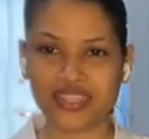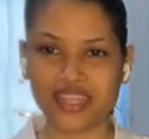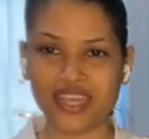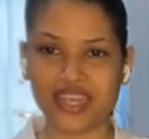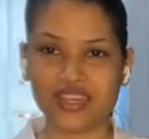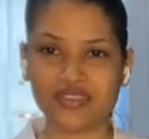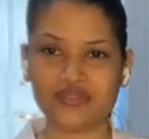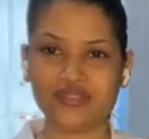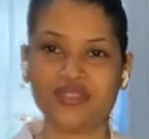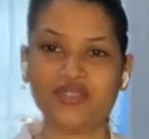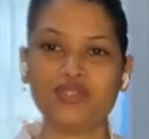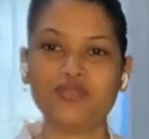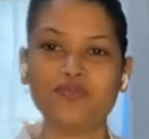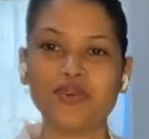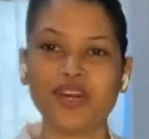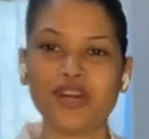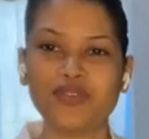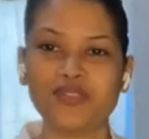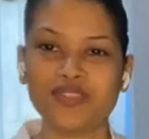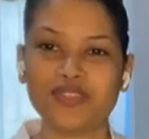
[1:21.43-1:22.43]
I have 2
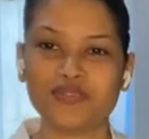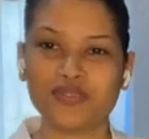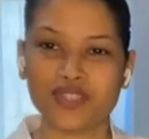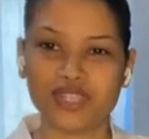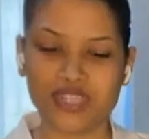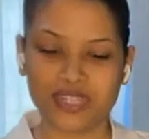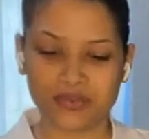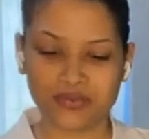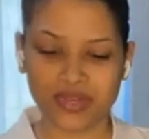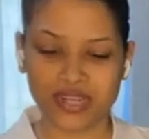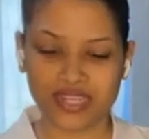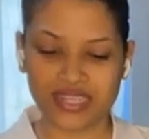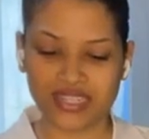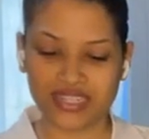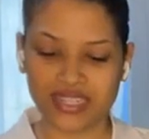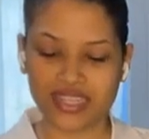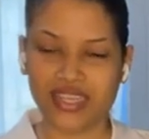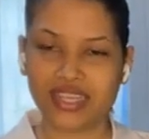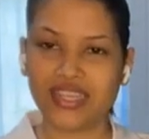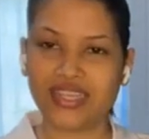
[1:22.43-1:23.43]
pounds of chicken
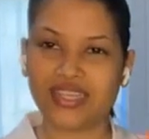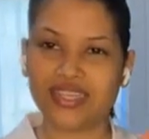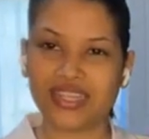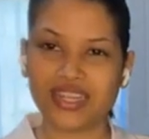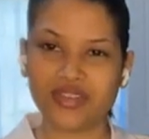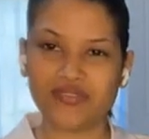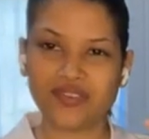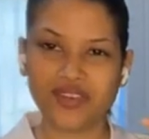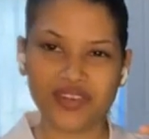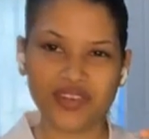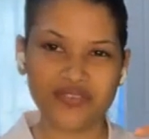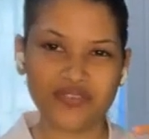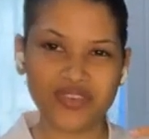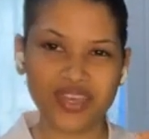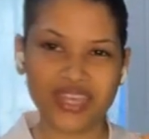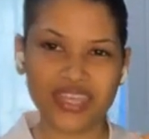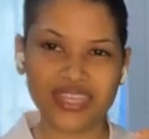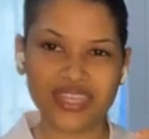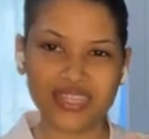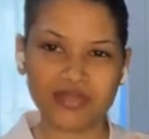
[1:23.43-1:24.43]
breast that are very
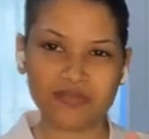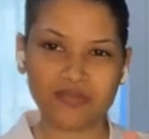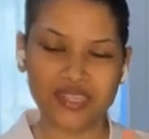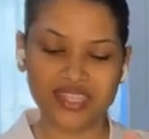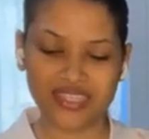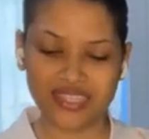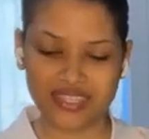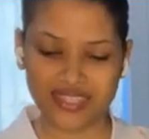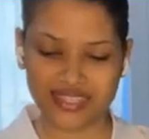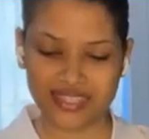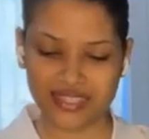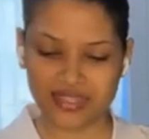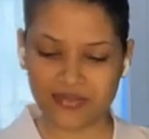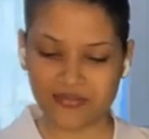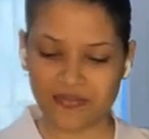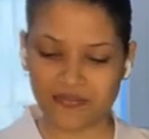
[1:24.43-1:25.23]
finely minced.